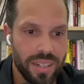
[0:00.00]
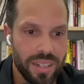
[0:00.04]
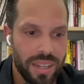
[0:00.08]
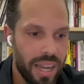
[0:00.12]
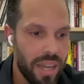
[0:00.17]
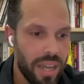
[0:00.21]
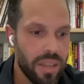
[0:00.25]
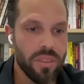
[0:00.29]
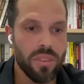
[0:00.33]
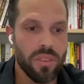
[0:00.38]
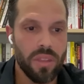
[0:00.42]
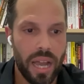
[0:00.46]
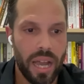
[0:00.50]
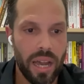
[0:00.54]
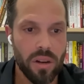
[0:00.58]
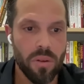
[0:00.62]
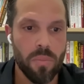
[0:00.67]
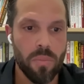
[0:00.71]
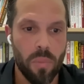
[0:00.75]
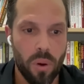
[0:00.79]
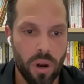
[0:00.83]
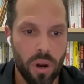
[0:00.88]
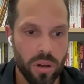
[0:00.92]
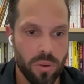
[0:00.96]
How
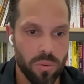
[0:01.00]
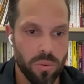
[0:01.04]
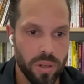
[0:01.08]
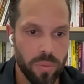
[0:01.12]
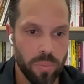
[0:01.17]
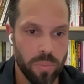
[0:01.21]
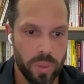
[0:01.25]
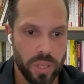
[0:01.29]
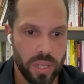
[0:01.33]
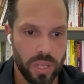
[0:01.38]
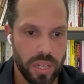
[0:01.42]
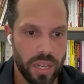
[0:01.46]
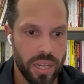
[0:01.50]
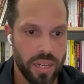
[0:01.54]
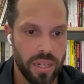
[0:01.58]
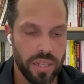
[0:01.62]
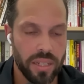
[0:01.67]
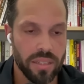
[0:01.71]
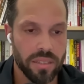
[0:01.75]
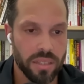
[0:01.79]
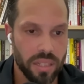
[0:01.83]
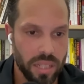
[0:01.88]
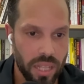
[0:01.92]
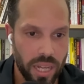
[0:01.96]
do Mark Whitby and
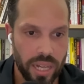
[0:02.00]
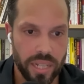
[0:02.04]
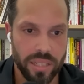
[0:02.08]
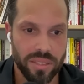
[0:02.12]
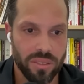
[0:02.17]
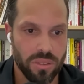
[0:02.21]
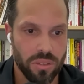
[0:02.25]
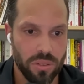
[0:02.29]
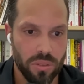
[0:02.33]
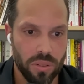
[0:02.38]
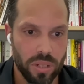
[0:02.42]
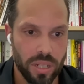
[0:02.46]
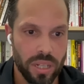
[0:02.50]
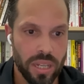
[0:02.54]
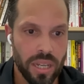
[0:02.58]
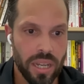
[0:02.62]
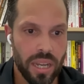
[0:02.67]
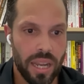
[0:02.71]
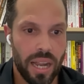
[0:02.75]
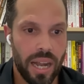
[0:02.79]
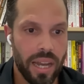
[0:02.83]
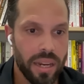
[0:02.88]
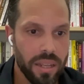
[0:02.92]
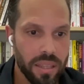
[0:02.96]
his clients do it?
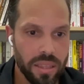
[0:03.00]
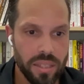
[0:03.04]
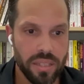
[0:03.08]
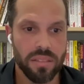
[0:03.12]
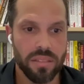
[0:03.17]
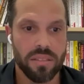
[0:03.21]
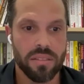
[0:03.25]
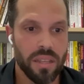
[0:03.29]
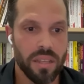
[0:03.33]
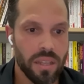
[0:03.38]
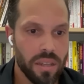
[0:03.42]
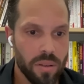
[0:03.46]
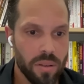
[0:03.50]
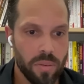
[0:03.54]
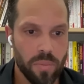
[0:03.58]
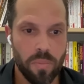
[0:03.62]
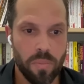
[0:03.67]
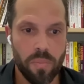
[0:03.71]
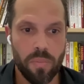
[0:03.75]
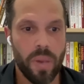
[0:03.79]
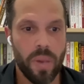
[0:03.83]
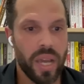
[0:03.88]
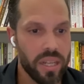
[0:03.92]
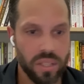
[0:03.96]
How do these
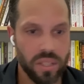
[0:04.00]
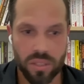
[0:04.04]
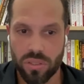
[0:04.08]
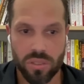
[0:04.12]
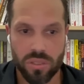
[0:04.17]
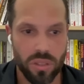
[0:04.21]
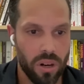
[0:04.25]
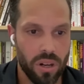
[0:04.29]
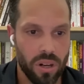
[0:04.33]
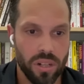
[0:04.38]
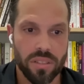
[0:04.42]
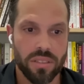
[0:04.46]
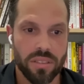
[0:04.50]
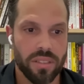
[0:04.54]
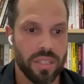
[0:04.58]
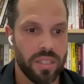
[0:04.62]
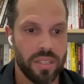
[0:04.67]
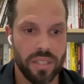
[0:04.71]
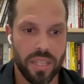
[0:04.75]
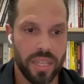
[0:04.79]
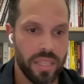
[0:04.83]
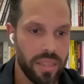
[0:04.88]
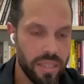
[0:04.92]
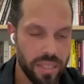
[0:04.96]
mega stars
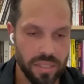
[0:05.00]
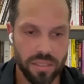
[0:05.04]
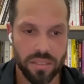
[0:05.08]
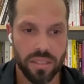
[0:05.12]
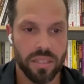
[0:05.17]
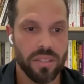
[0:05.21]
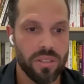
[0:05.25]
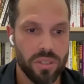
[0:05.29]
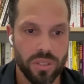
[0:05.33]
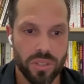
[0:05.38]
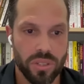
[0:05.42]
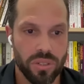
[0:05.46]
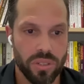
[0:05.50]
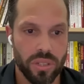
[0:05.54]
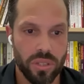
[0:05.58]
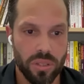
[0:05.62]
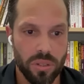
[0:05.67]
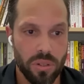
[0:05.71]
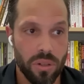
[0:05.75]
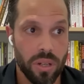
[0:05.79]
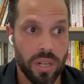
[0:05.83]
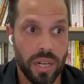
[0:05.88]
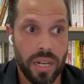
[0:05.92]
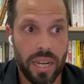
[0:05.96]
in this industry
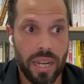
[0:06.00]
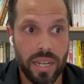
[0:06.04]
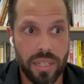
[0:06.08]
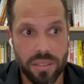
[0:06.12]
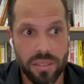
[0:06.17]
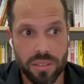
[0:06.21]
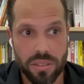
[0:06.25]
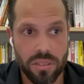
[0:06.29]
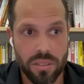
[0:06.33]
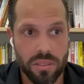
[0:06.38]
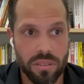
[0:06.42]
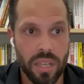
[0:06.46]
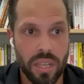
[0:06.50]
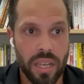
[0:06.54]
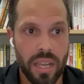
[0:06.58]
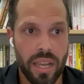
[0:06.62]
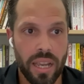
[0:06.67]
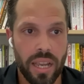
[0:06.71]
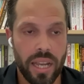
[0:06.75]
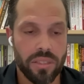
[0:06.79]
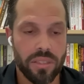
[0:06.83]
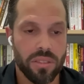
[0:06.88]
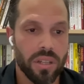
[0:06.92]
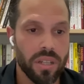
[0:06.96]
do it? And I
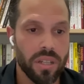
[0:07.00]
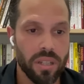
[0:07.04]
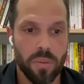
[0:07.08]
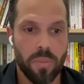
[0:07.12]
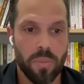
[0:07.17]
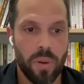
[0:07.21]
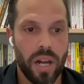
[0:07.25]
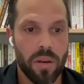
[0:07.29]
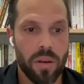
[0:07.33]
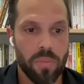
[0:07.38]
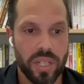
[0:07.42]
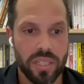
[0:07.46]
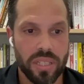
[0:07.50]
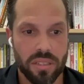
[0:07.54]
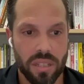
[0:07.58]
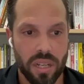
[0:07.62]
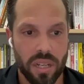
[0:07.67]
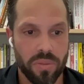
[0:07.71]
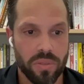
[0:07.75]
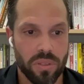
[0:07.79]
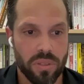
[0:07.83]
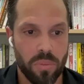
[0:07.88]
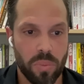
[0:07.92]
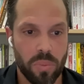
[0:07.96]
took it upon
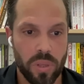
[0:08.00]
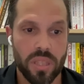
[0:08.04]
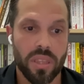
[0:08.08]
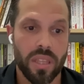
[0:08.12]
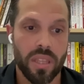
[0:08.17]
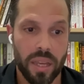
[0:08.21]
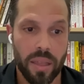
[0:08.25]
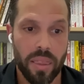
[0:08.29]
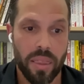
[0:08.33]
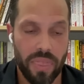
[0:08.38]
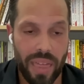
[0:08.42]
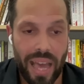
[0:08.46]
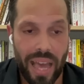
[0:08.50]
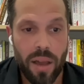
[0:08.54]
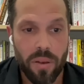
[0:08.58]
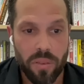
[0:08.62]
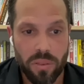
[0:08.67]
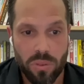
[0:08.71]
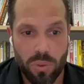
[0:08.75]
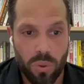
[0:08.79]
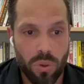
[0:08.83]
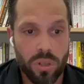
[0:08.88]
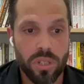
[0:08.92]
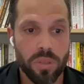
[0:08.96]
myself to be that
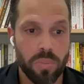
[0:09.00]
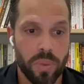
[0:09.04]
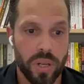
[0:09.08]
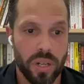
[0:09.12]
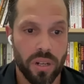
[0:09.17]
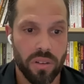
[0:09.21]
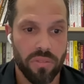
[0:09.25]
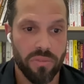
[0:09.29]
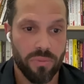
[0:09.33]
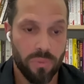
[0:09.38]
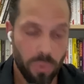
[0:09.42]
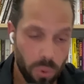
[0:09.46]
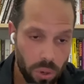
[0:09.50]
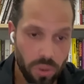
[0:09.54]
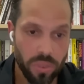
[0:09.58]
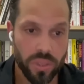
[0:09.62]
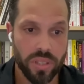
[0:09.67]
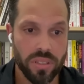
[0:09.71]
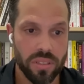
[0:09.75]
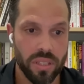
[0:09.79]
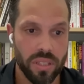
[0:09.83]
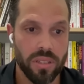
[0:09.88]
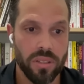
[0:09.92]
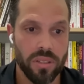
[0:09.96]
torchbearer for
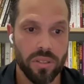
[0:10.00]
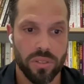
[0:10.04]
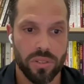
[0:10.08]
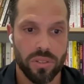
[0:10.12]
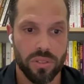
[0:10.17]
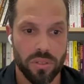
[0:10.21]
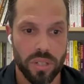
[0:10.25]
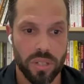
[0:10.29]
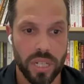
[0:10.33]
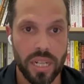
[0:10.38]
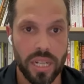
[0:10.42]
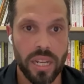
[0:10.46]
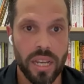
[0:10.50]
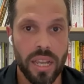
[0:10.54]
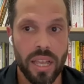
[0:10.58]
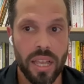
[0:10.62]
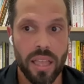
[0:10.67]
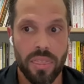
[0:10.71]
this industry.